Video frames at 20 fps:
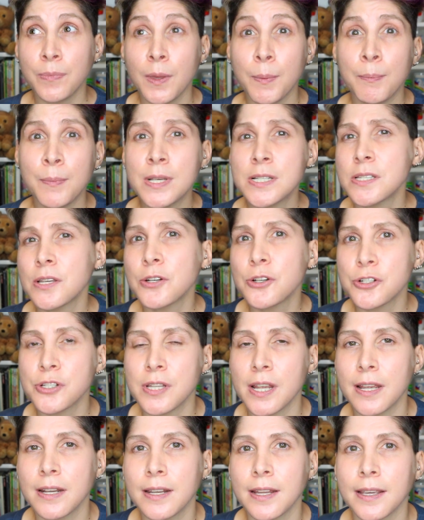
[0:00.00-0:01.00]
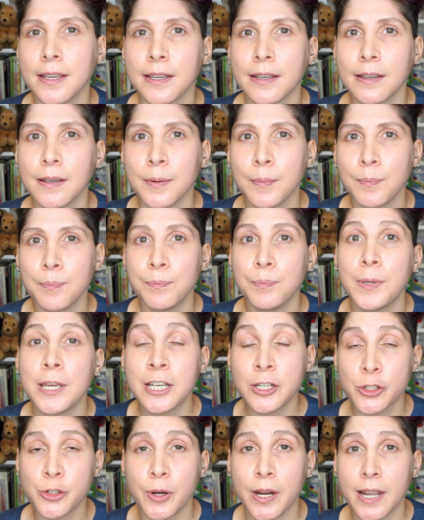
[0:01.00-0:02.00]
misunderstanding
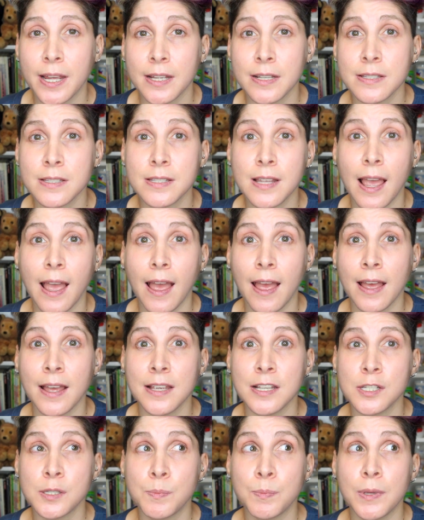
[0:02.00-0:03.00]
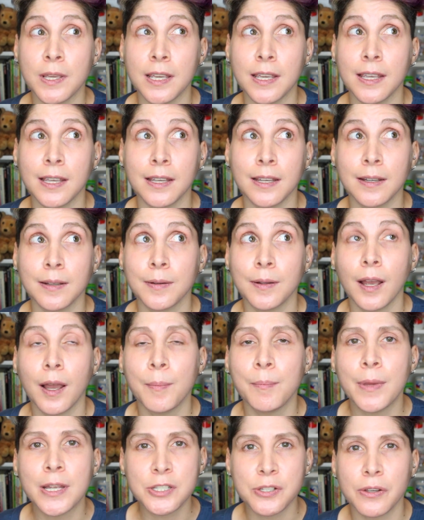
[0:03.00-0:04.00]
being trans as being
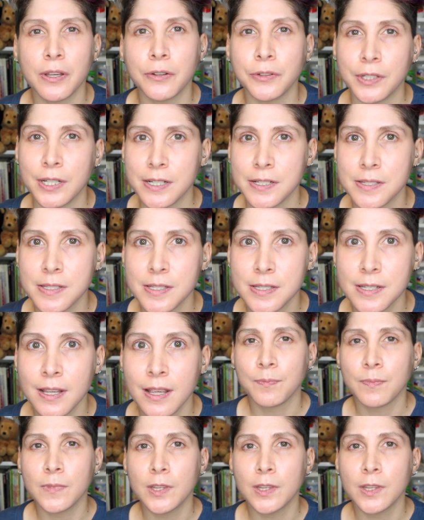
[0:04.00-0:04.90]
a mental illness.